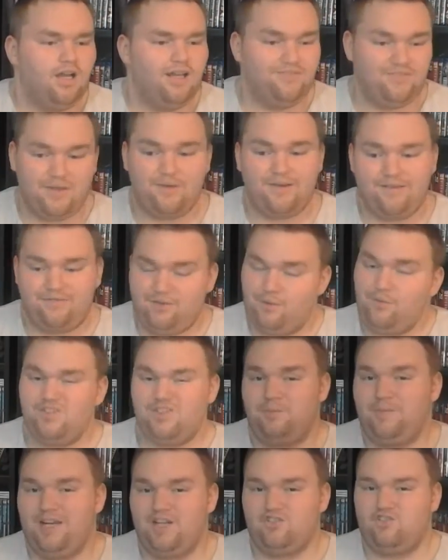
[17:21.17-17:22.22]
If there
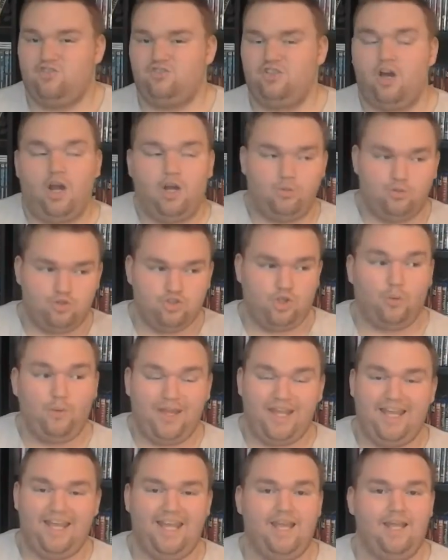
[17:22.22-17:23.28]
was a picture of that, I will show
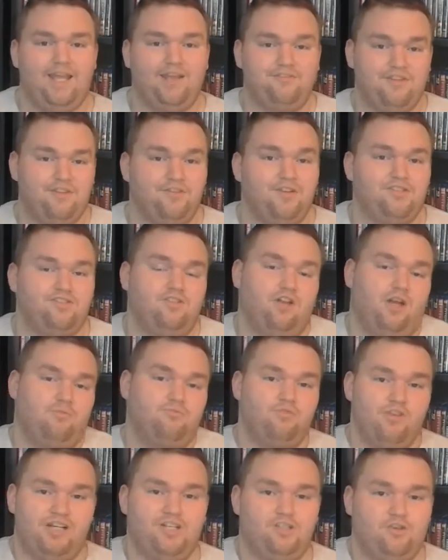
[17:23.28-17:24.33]
it here. If there isn't,
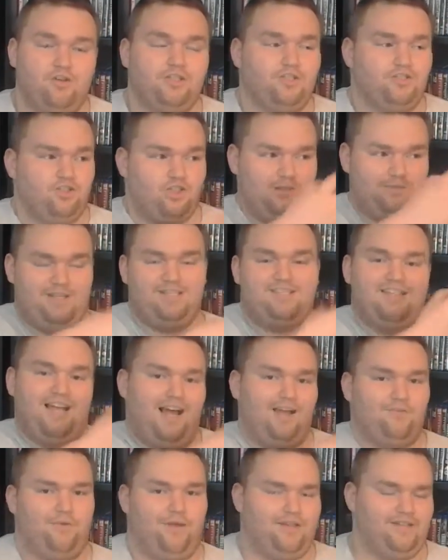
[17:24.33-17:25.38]
I'm really sorry. There's just going to be a
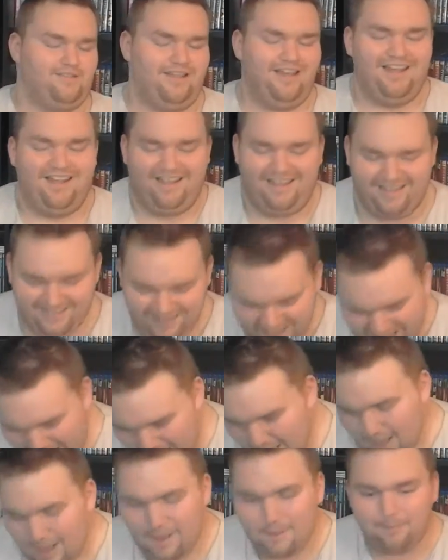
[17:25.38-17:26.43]
sad face there.
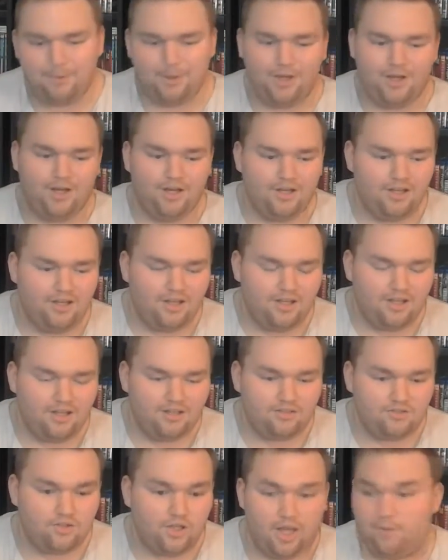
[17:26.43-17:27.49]
But
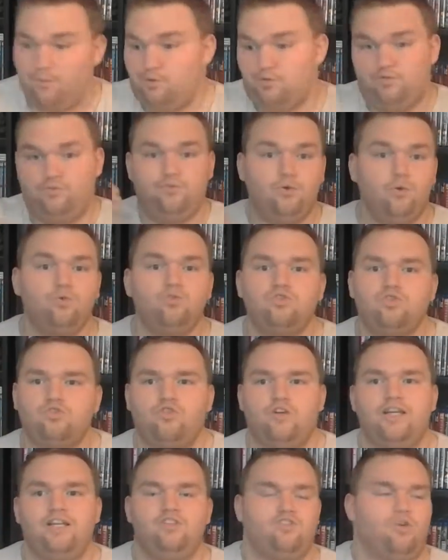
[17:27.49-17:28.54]
it was full
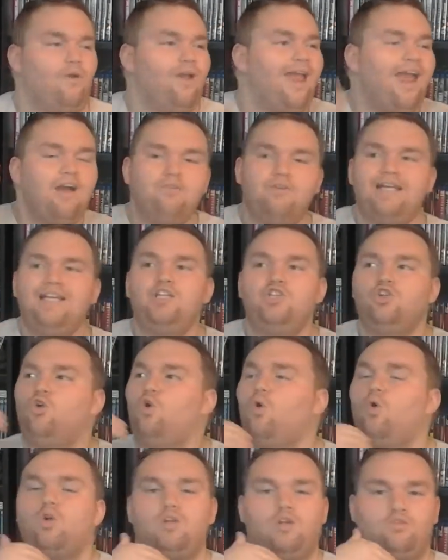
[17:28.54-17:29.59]
screen, so each
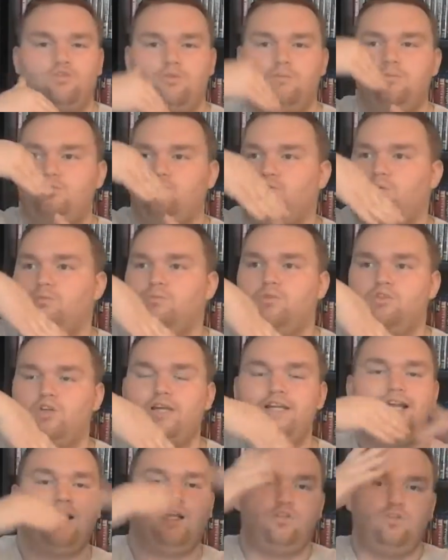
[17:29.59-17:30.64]
corner from
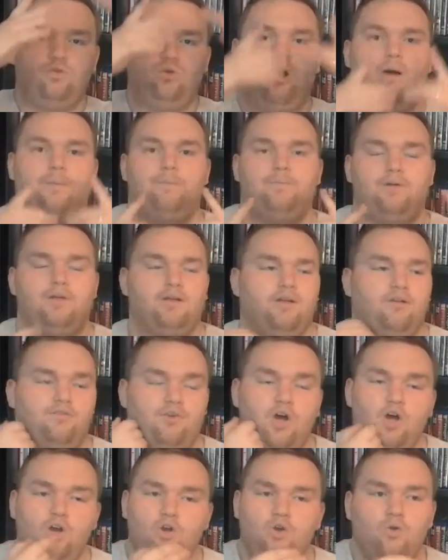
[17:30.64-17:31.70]
diagonal up
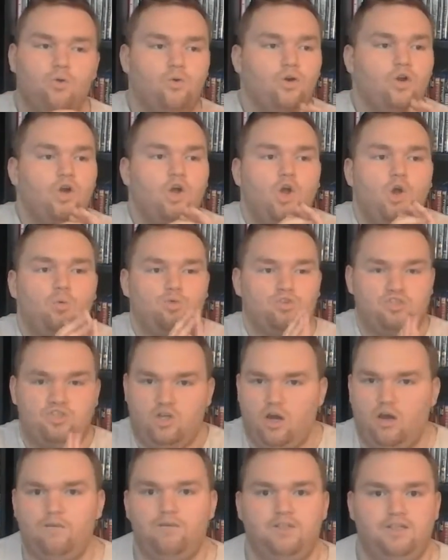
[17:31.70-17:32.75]
vertical was
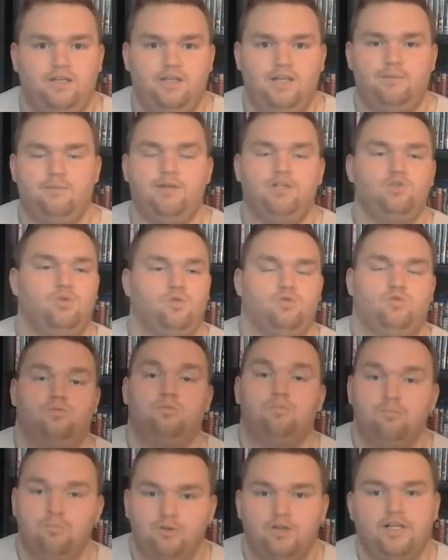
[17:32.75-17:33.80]
covered in image, which
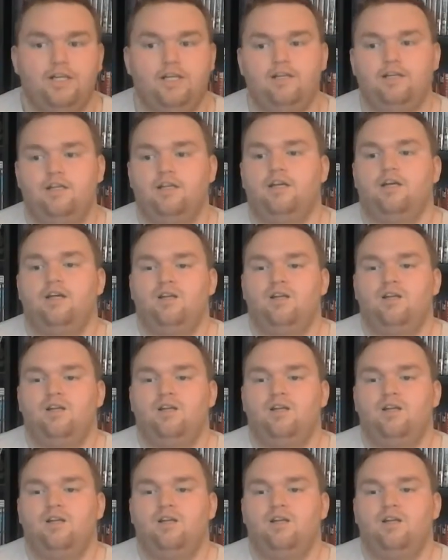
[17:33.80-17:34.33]
was brilliant.